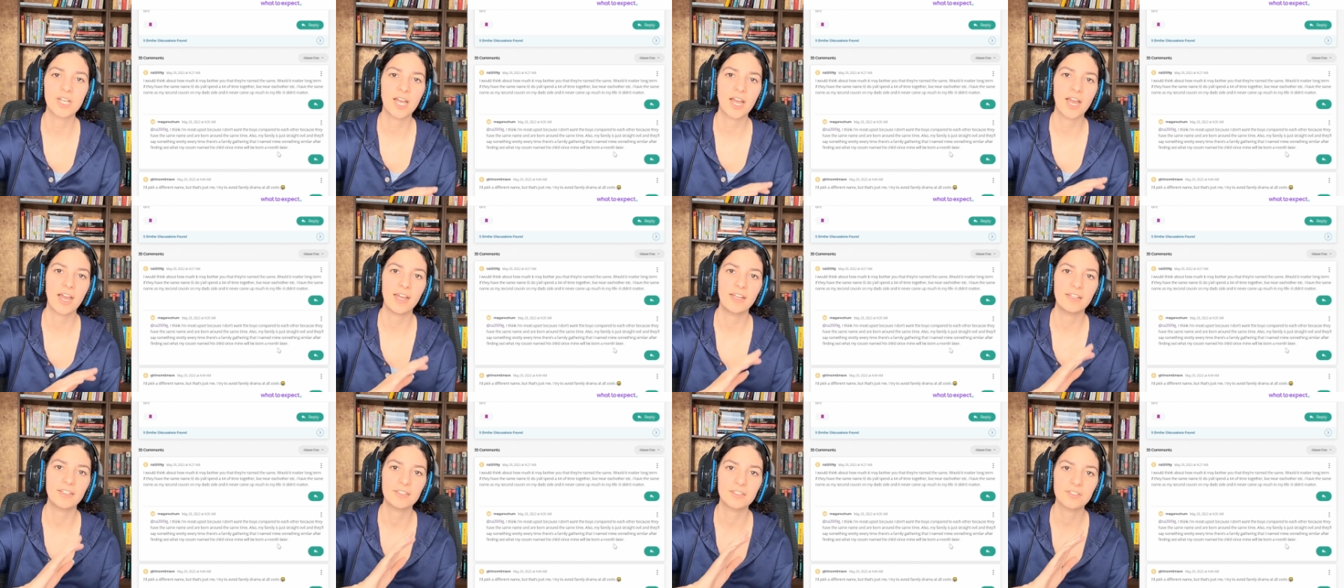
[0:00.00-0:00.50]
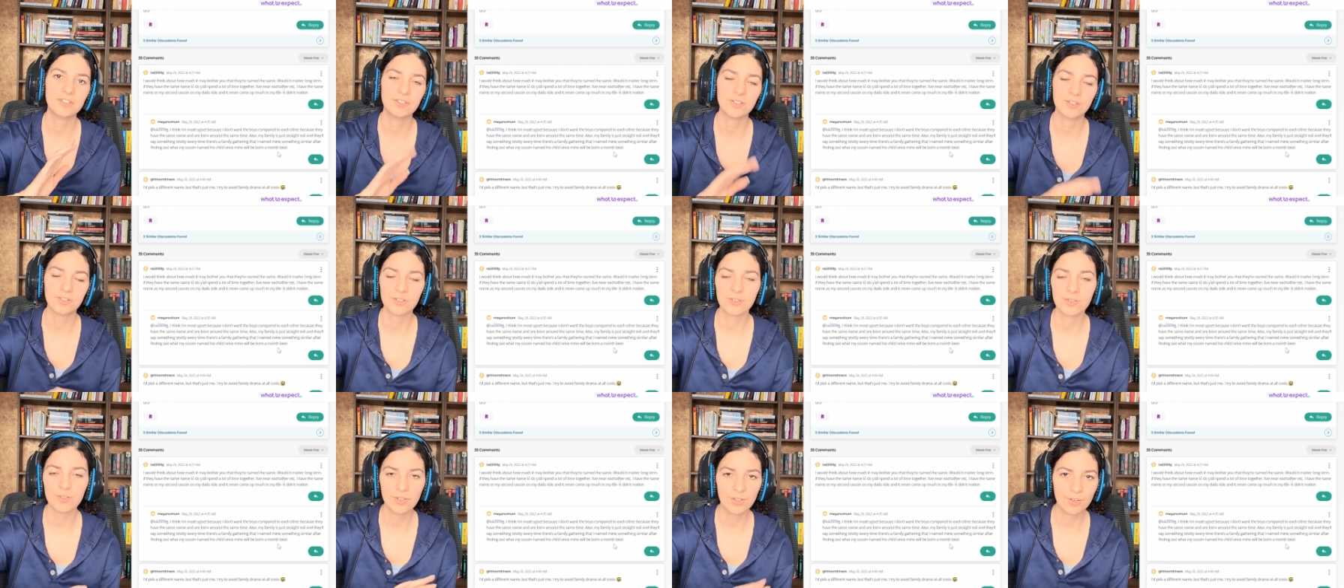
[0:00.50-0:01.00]
and
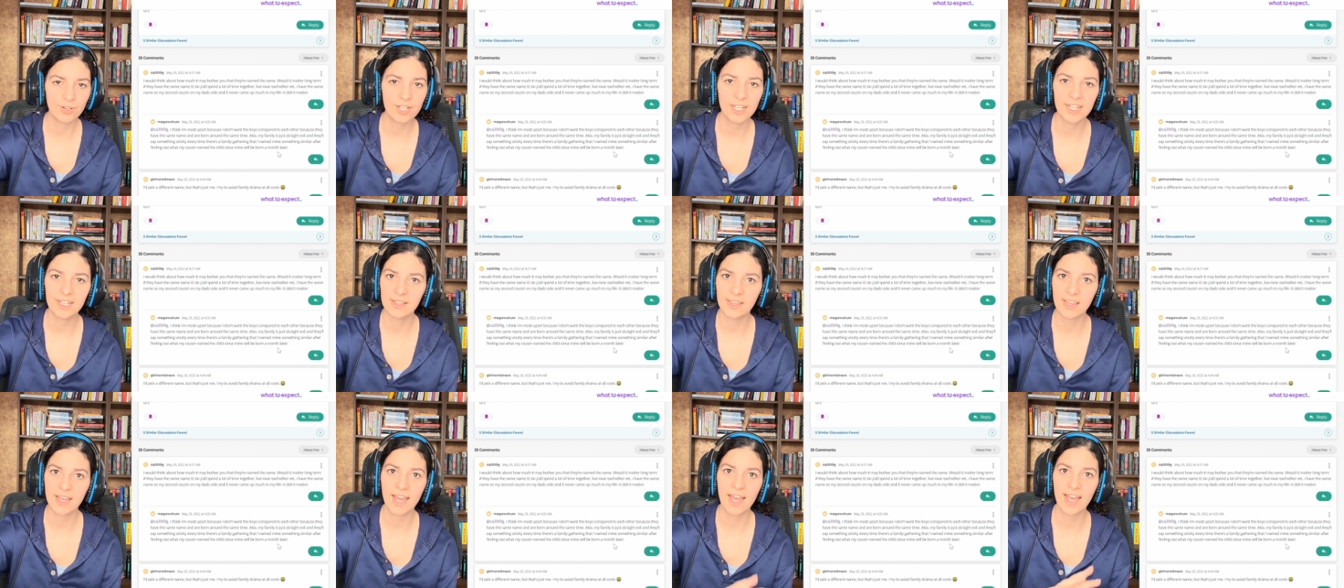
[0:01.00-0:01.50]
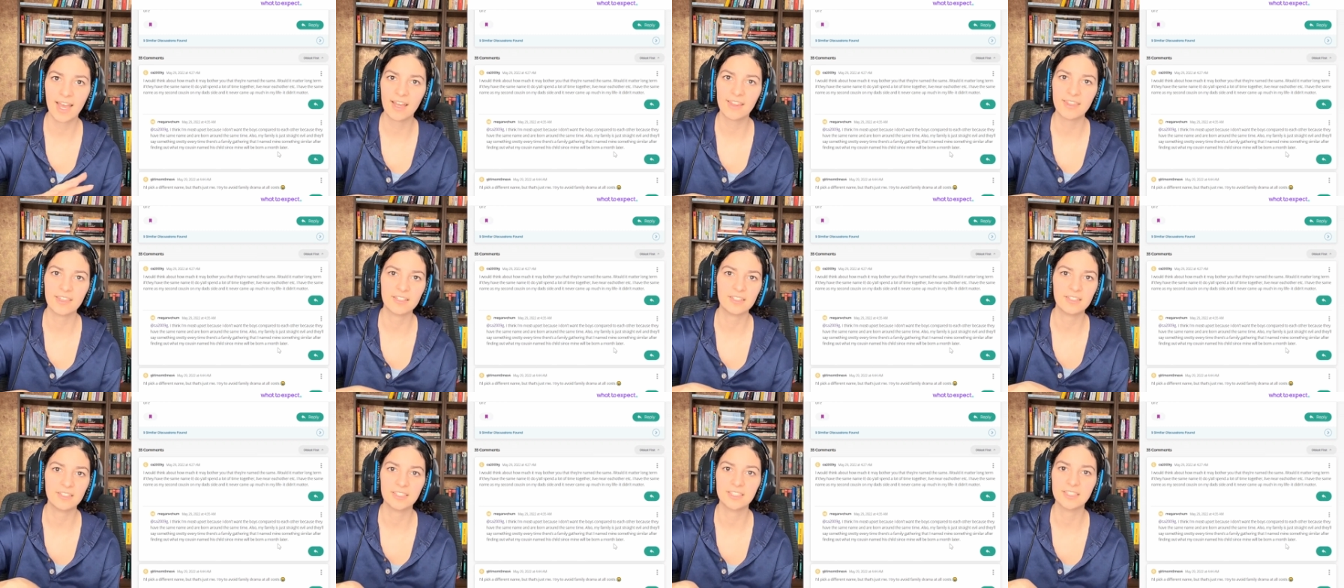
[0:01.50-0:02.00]
you clear the air
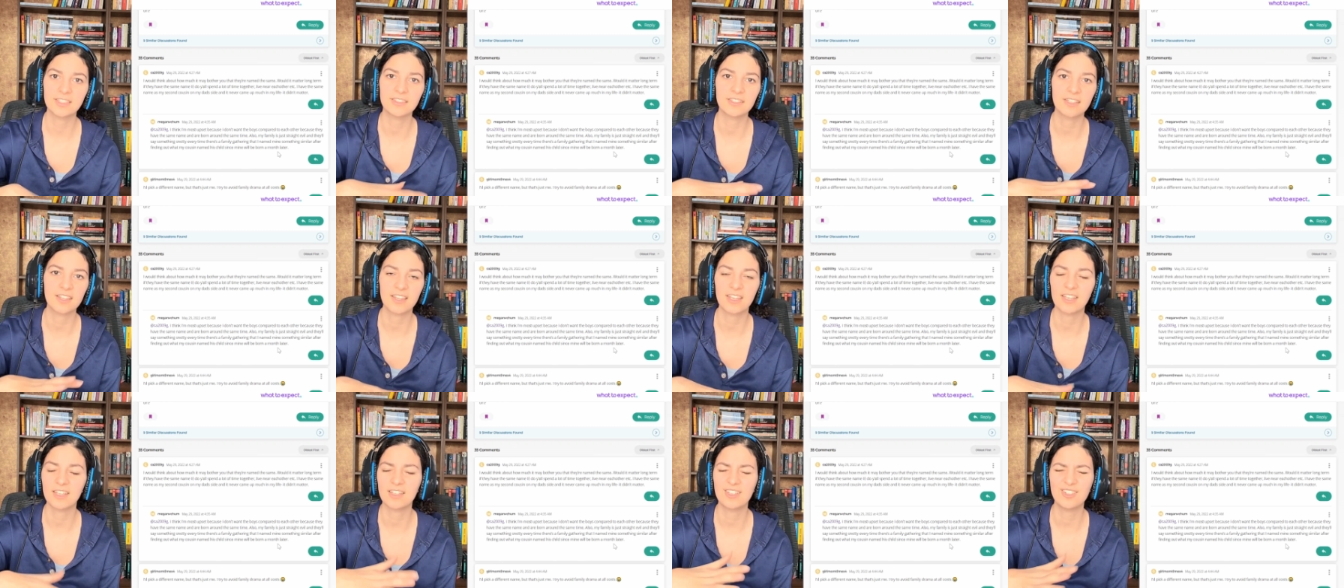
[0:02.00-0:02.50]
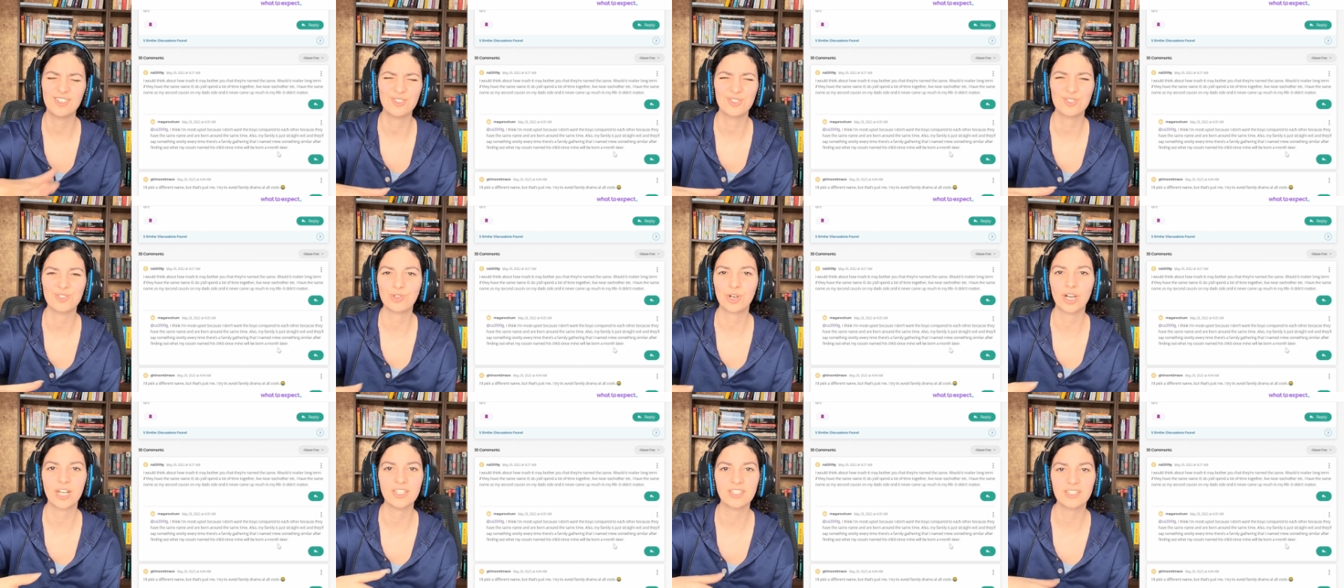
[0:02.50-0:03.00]
that he doesn't think you're
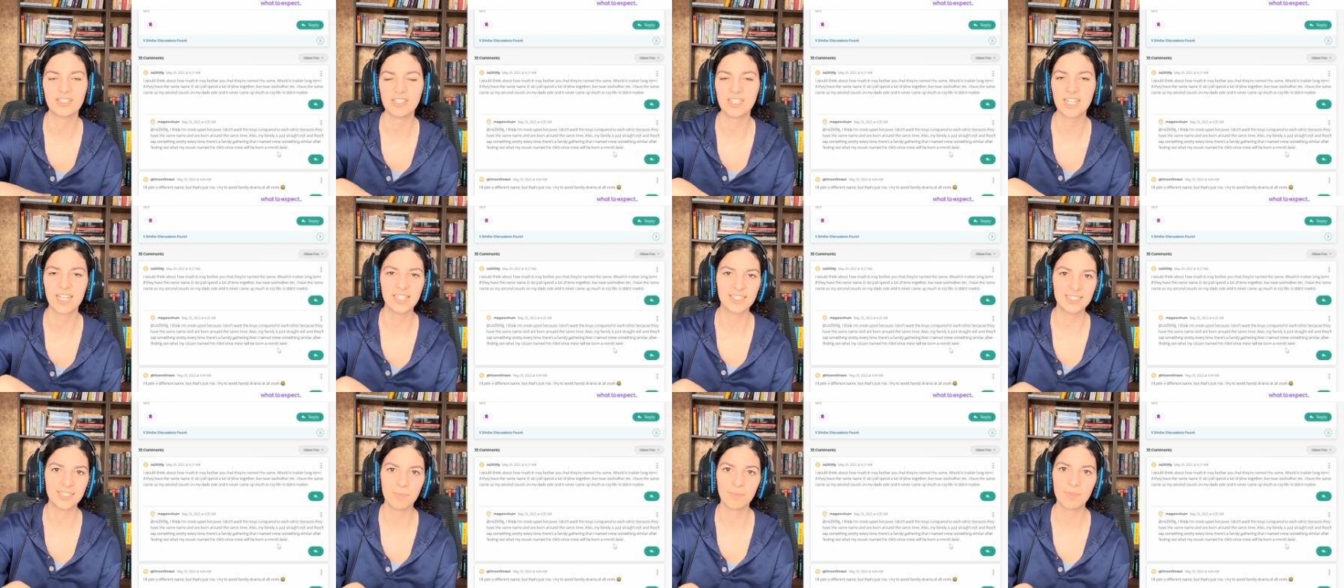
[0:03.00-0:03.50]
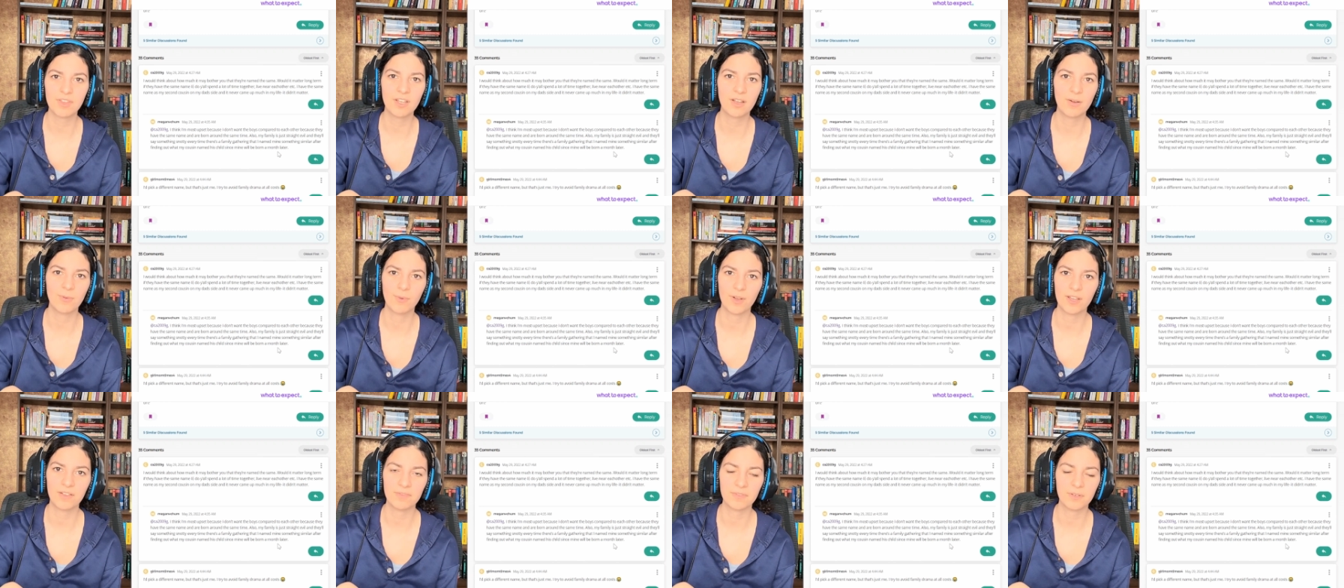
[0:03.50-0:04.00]
trying to take something
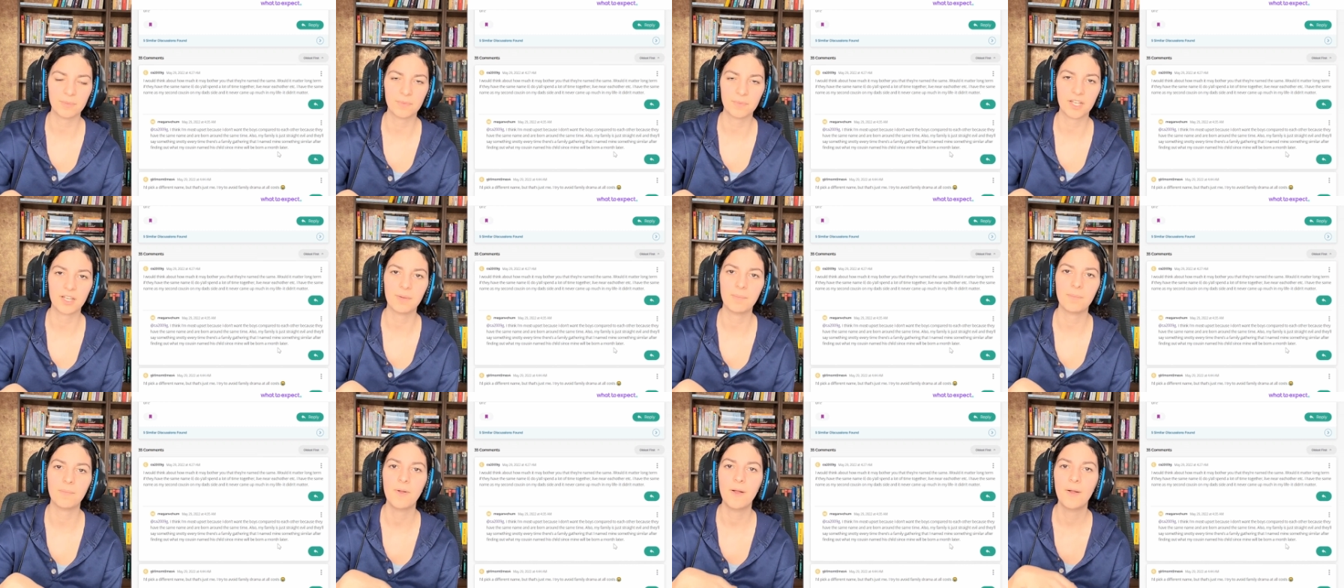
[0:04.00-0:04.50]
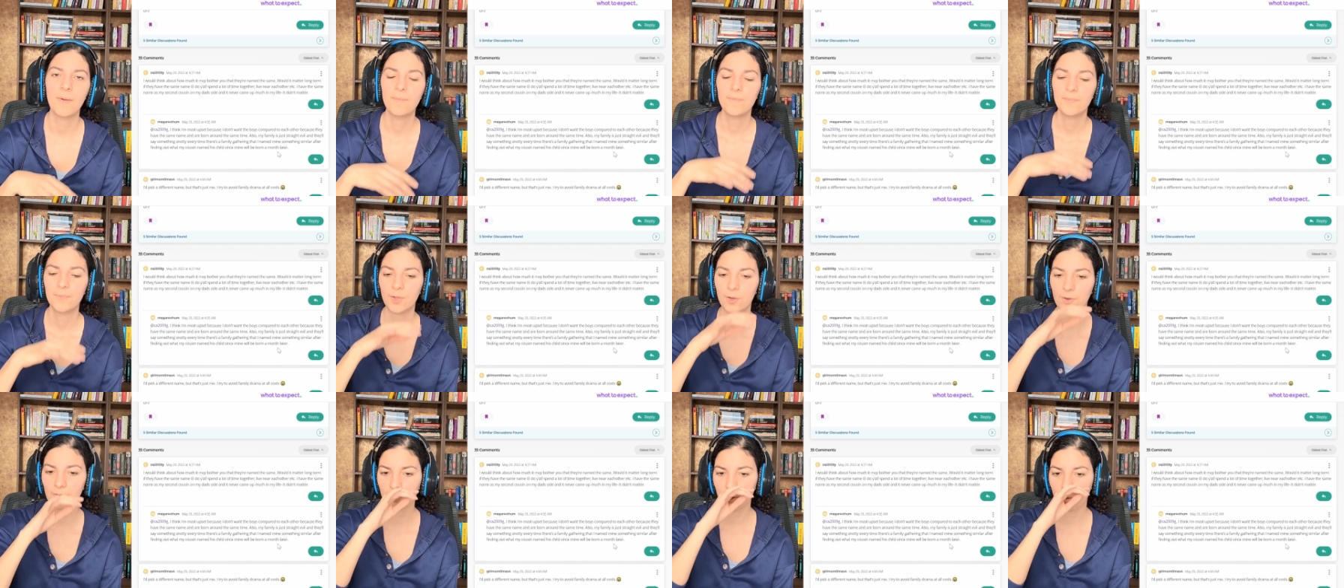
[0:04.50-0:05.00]
away from him
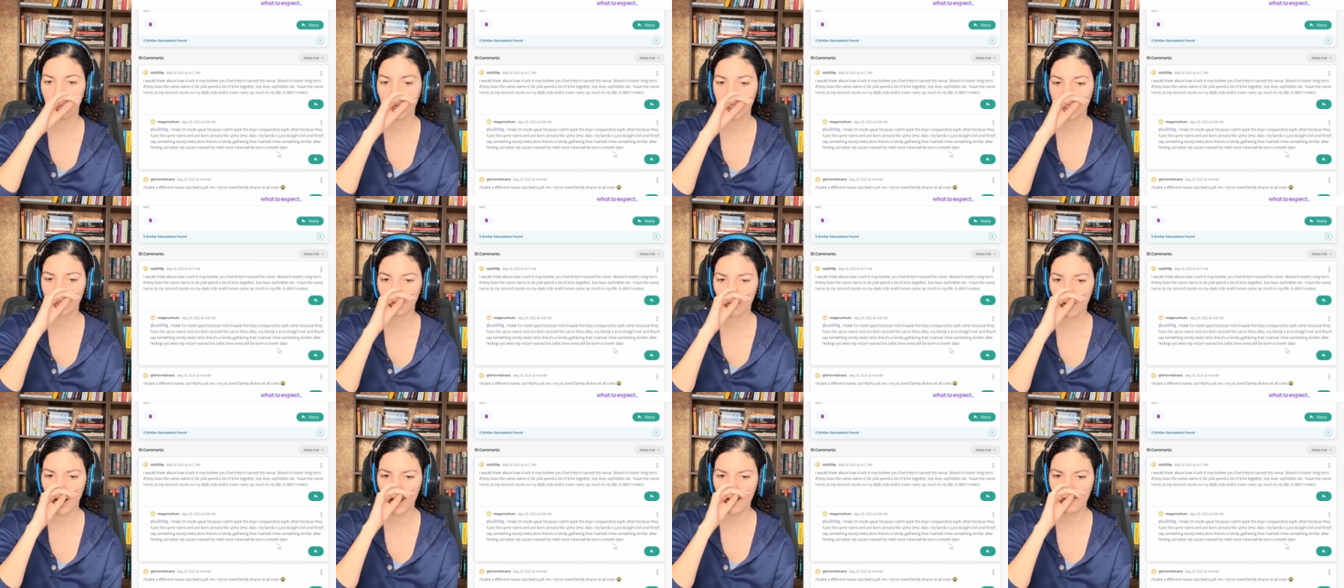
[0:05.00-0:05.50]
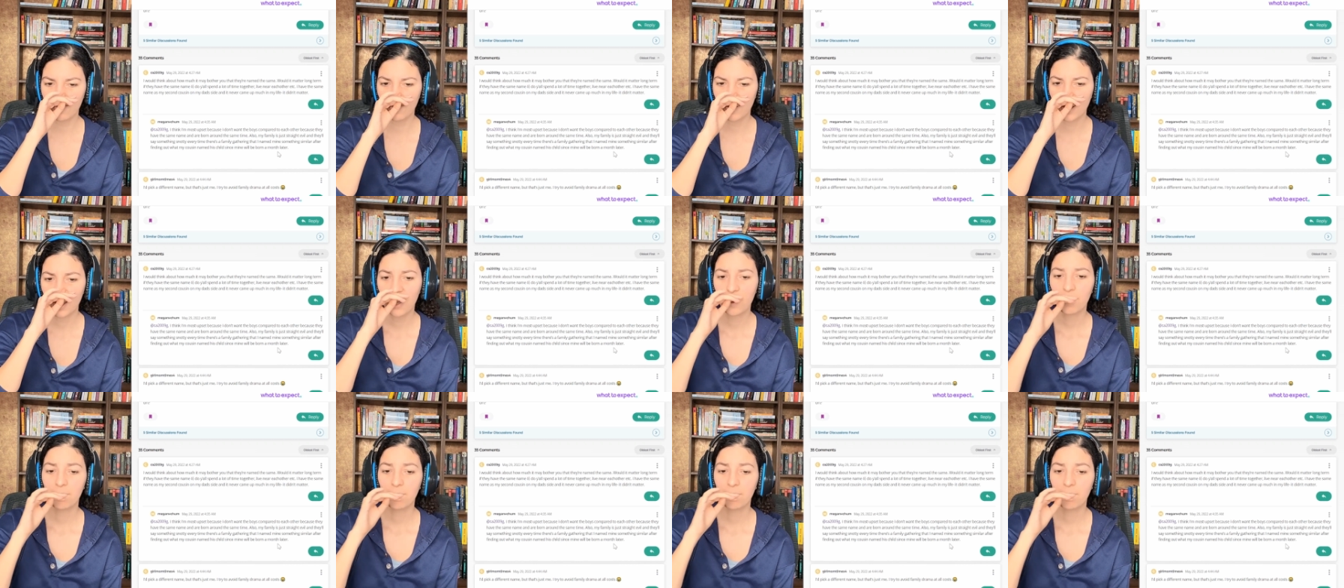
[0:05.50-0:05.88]
or from his wife.